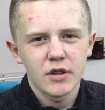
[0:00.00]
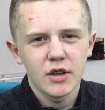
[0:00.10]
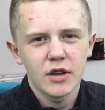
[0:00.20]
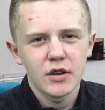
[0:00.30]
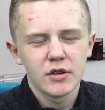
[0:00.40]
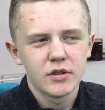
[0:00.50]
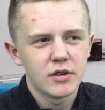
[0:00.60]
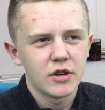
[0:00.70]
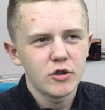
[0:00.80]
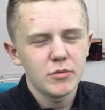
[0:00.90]
Uh,
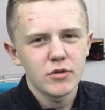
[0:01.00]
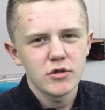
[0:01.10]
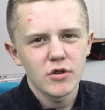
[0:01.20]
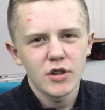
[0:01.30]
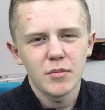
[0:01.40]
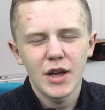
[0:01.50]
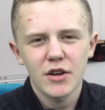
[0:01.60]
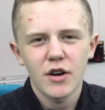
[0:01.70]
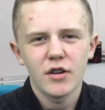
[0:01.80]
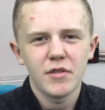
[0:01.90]
hope you enjoyed the
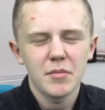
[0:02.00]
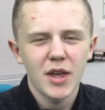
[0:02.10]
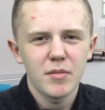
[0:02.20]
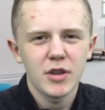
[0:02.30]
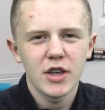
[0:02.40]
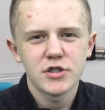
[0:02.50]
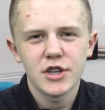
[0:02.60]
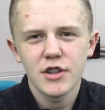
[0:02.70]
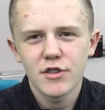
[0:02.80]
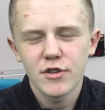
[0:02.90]
background of
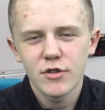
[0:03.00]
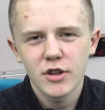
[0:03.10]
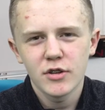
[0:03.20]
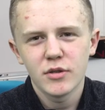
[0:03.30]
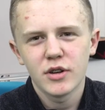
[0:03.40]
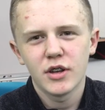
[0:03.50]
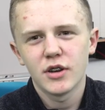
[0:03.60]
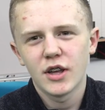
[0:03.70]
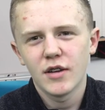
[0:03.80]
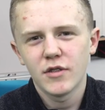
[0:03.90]
MKBHD's studio
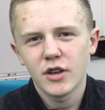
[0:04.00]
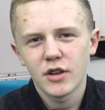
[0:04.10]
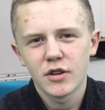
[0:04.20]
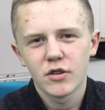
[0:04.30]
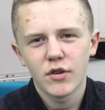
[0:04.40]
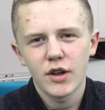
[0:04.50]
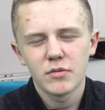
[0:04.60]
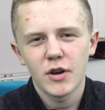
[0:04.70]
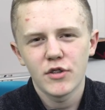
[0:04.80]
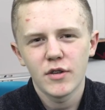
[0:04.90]
and have a
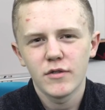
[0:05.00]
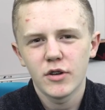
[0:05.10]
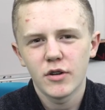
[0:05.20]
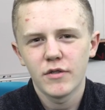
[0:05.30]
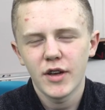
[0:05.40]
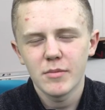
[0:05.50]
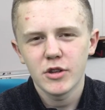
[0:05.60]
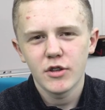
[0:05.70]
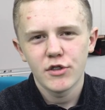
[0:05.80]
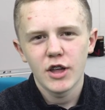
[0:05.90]
great rest of your
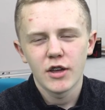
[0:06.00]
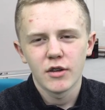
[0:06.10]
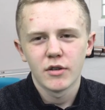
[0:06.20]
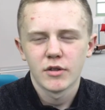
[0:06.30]
fabulous day.